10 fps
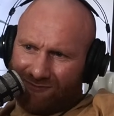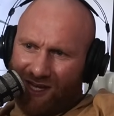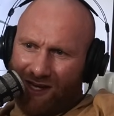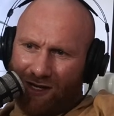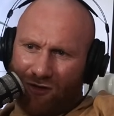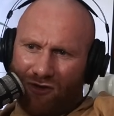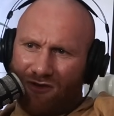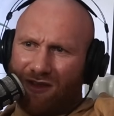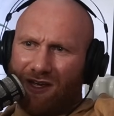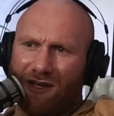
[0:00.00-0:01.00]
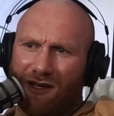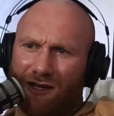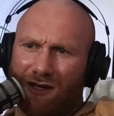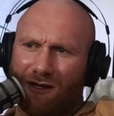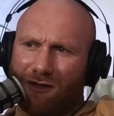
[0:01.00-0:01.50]
And I got
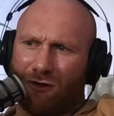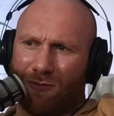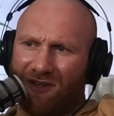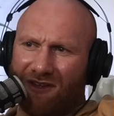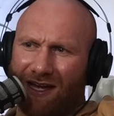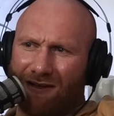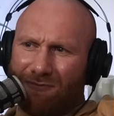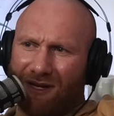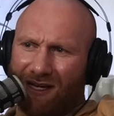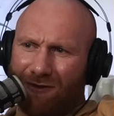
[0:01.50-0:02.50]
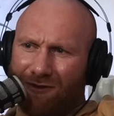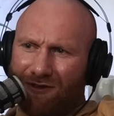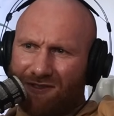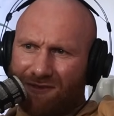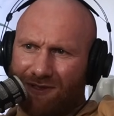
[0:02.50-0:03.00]
the Commandant Biggie one
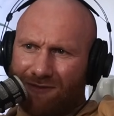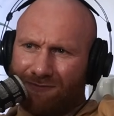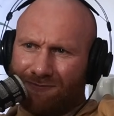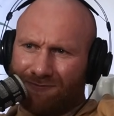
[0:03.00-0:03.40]
as well.